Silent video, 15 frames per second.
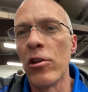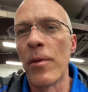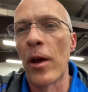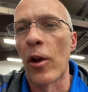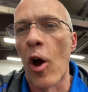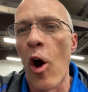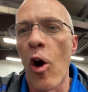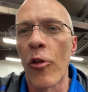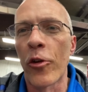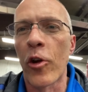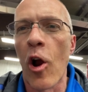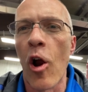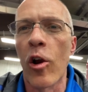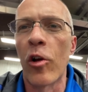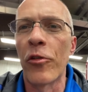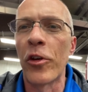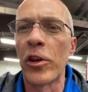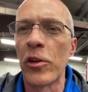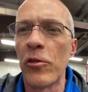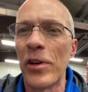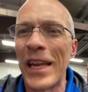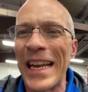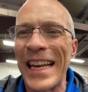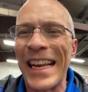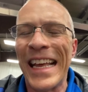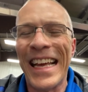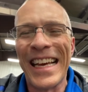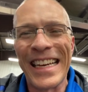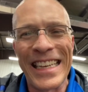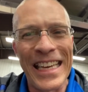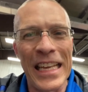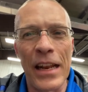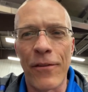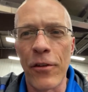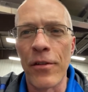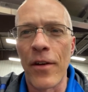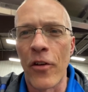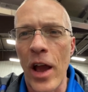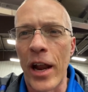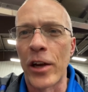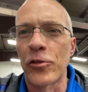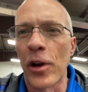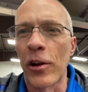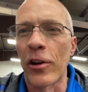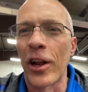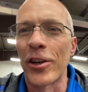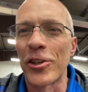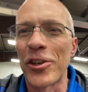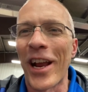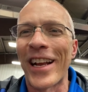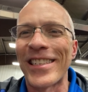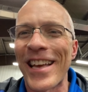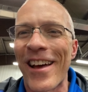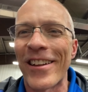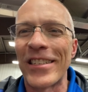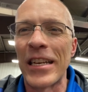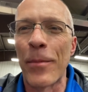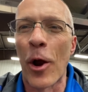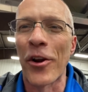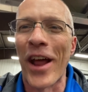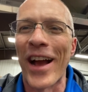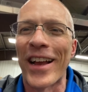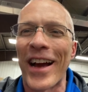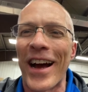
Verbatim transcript: you to be able to haul the cargo that you need. Again, if you've never had a trailer hitch, check us out at ziebart dot